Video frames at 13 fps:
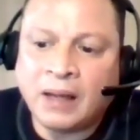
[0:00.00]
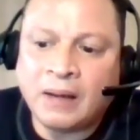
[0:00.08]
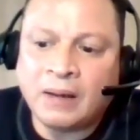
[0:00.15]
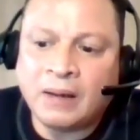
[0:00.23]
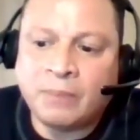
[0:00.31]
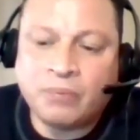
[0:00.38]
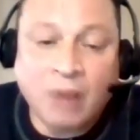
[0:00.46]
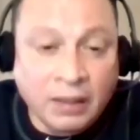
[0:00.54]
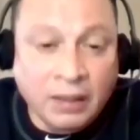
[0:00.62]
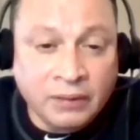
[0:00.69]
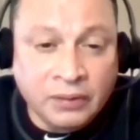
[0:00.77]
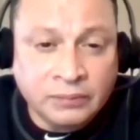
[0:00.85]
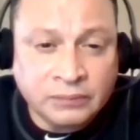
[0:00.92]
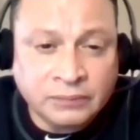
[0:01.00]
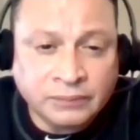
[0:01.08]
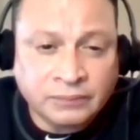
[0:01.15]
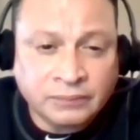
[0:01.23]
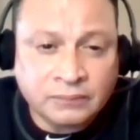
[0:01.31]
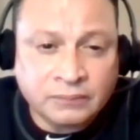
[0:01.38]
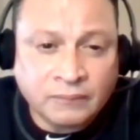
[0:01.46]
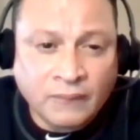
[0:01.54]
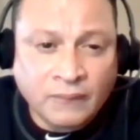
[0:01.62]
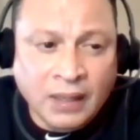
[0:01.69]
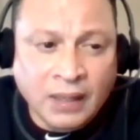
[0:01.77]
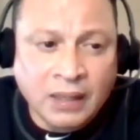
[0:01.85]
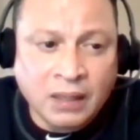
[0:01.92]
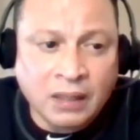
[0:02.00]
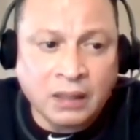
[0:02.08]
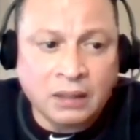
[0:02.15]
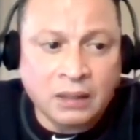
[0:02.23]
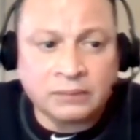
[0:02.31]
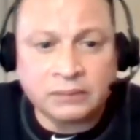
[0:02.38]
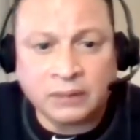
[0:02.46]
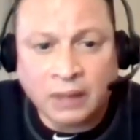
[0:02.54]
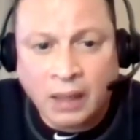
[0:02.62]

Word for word: Uh, proud of you, and Thank uh, you.